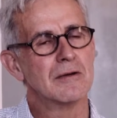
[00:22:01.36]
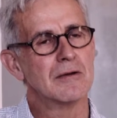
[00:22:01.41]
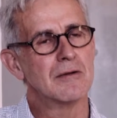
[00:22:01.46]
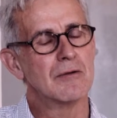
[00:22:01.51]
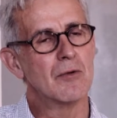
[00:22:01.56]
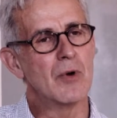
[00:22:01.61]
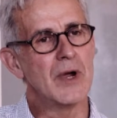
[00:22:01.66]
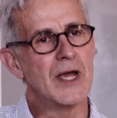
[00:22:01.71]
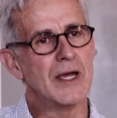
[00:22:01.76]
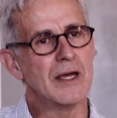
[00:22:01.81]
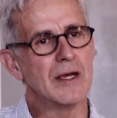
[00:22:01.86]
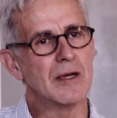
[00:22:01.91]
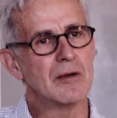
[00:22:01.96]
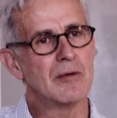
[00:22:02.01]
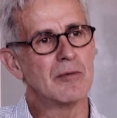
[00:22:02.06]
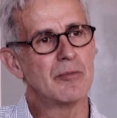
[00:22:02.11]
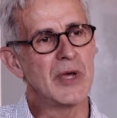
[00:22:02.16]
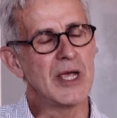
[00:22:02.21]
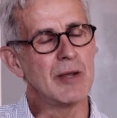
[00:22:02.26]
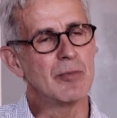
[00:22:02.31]
where
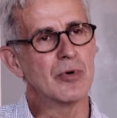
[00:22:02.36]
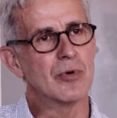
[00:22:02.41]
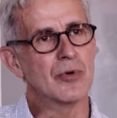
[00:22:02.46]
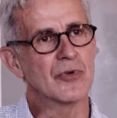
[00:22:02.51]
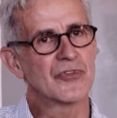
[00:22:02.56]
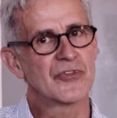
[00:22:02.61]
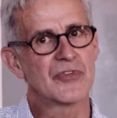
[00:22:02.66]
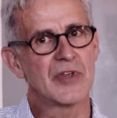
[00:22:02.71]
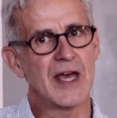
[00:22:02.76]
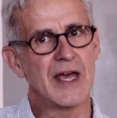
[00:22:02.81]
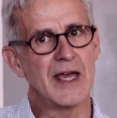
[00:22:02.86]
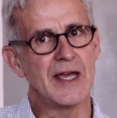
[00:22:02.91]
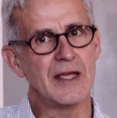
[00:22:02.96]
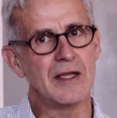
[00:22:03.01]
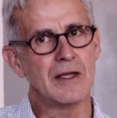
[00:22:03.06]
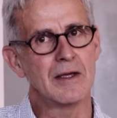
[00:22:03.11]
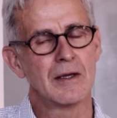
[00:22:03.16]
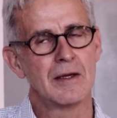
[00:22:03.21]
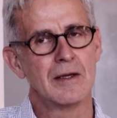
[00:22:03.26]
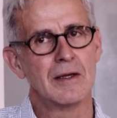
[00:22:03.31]
people
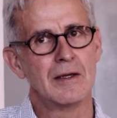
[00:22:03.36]
say,